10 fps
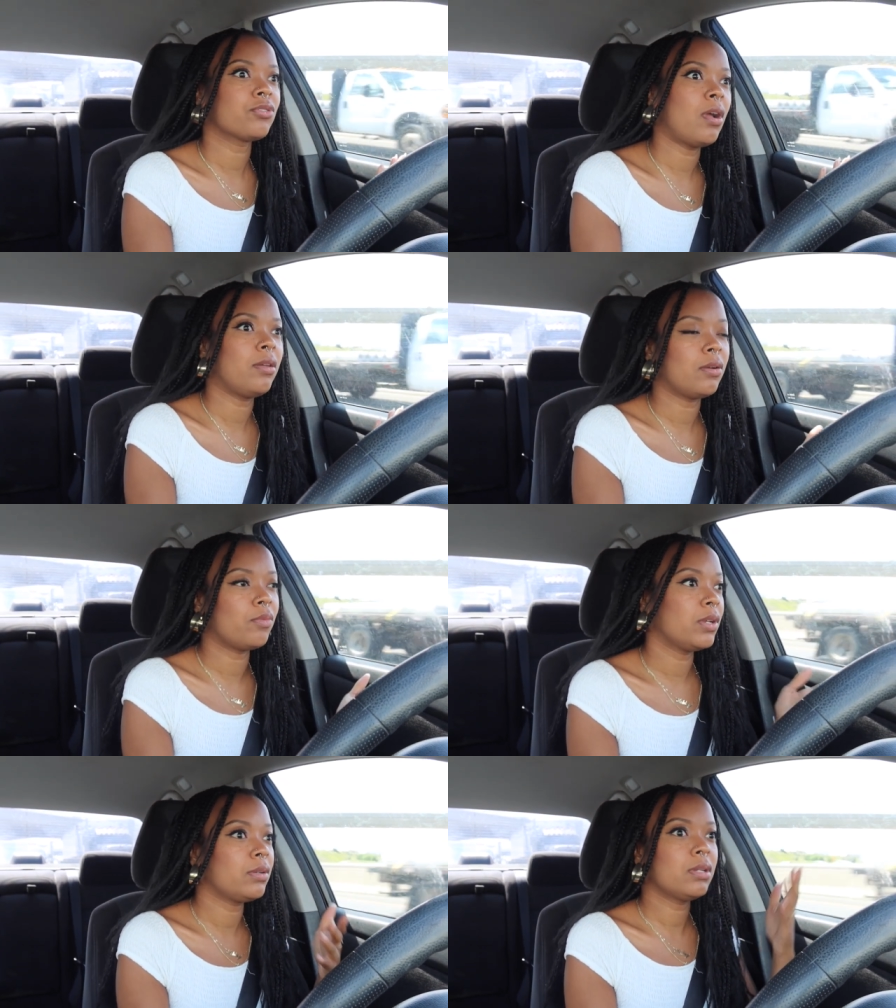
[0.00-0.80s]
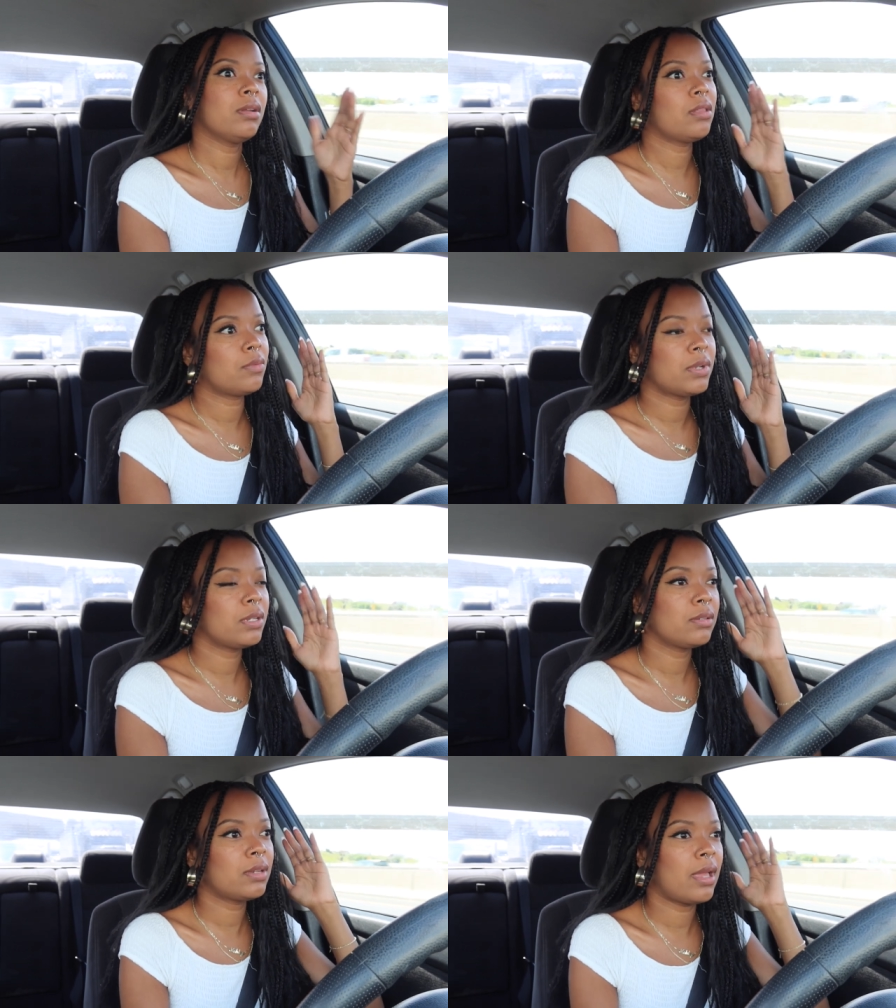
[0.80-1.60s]
Toronto. We don't need another one
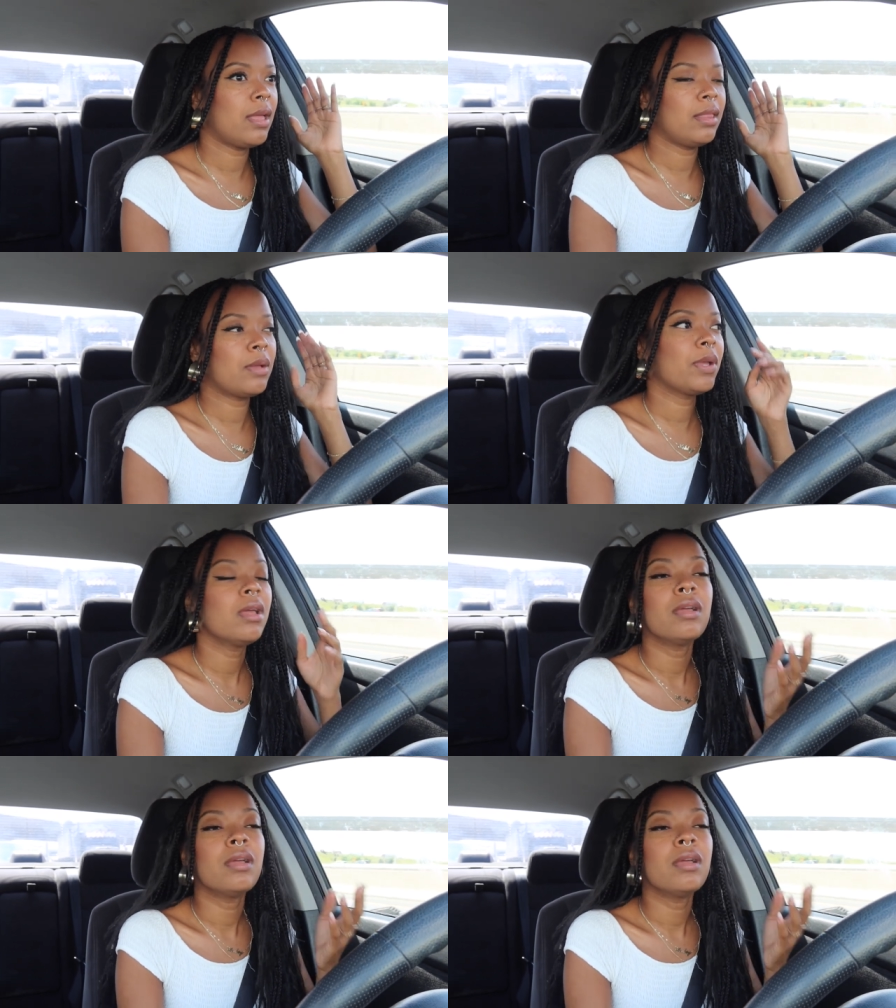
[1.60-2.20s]
in LA. We